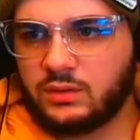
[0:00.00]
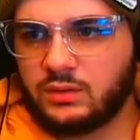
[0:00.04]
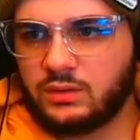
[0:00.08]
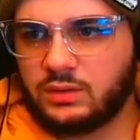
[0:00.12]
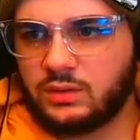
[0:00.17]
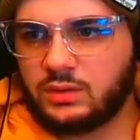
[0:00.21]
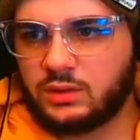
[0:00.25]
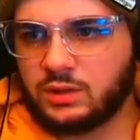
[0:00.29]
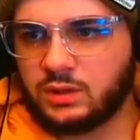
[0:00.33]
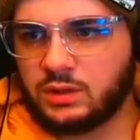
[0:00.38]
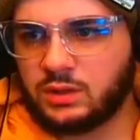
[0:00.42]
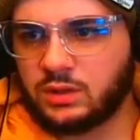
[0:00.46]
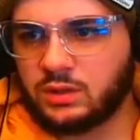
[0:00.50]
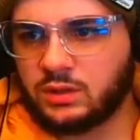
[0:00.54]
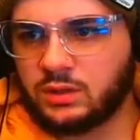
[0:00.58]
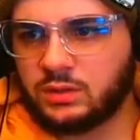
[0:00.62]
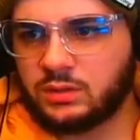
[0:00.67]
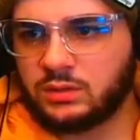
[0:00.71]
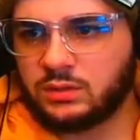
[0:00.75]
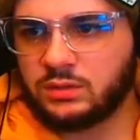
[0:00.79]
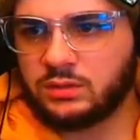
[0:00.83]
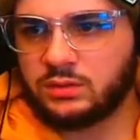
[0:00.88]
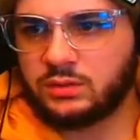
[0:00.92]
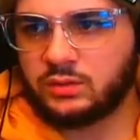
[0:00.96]
Ugh.
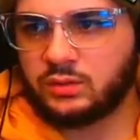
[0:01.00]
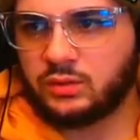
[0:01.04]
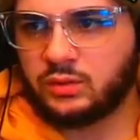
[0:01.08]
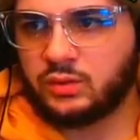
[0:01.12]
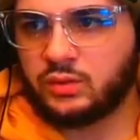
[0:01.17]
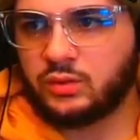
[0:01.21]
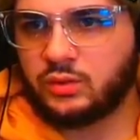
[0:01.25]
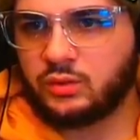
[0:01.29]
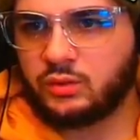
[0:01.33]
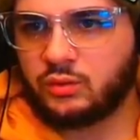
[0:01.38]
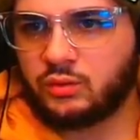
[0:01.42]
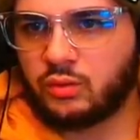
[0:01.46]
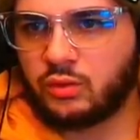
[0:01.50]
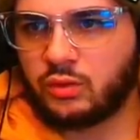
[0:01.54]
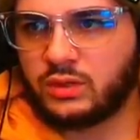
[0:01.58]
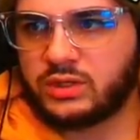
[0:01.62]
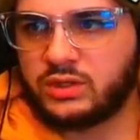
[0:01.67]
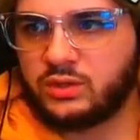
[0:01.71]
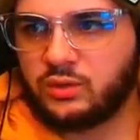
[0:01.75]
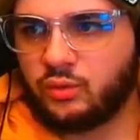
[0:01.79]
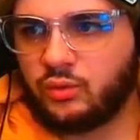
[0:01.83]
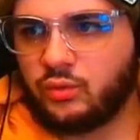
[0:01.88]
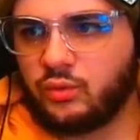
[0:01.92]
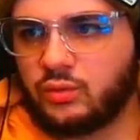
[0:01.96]

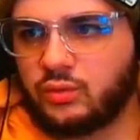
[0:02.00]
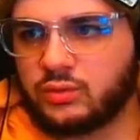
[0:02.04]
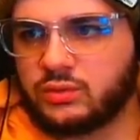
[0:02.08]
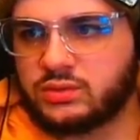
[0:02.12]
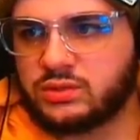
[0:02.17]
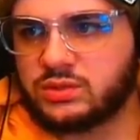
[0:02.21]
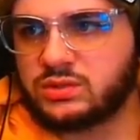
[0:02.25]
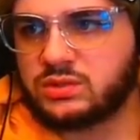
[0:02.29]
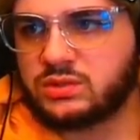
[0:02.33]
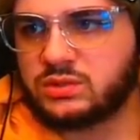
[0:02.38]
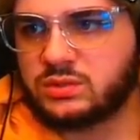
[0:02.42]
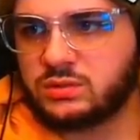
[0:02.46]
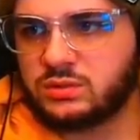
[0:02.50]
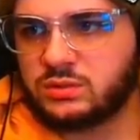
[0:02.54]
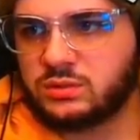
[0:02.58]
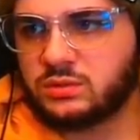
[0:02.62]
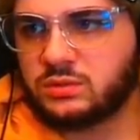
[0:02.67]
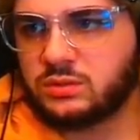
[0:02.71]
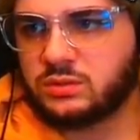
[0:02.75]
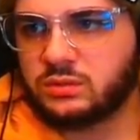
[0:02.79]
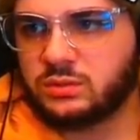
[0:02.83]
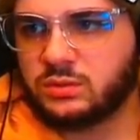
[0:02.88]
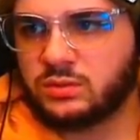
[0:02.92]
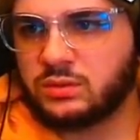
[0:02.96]
Crocodiles.
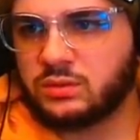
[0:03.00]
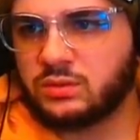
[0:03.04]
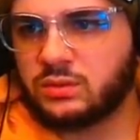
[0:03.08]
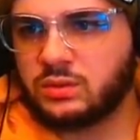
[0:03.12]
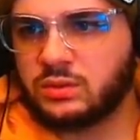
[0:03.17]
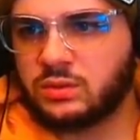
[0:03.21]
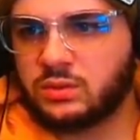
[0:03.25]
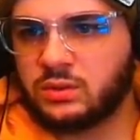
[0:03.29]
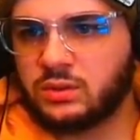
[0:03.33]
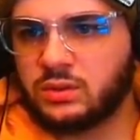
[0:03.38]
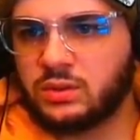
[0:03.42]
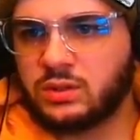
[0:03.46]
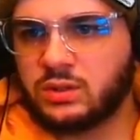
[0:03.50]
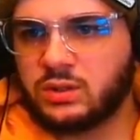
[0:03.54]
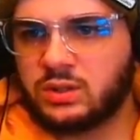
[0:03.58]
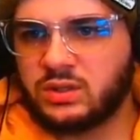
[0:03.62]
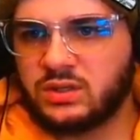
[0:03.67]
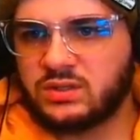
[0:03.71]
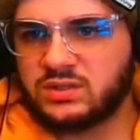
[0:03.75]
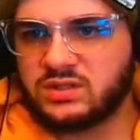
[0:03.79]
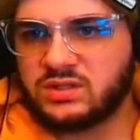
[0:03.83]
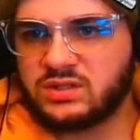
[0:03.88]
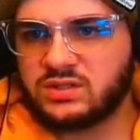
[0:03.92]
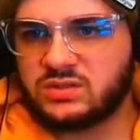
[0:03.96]

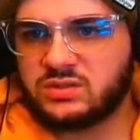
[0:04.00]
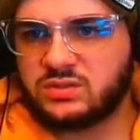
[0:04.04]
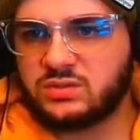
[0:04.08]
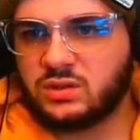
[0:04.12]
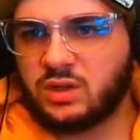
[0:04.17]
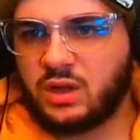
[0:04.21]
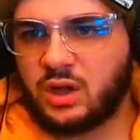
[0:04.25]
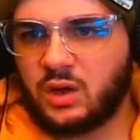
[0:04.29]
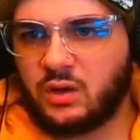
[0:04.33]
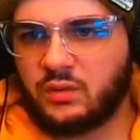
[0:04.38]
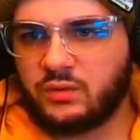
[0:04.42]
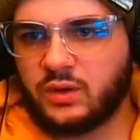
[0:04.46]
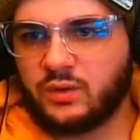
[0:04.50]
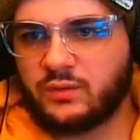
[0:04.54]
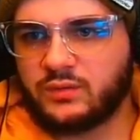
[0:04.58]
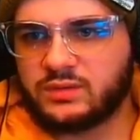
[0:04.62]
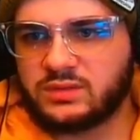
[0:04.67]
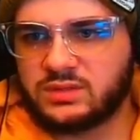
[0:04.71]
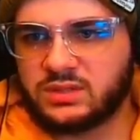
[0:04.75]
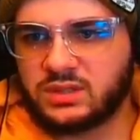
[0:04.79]
Is this? Oh no, it's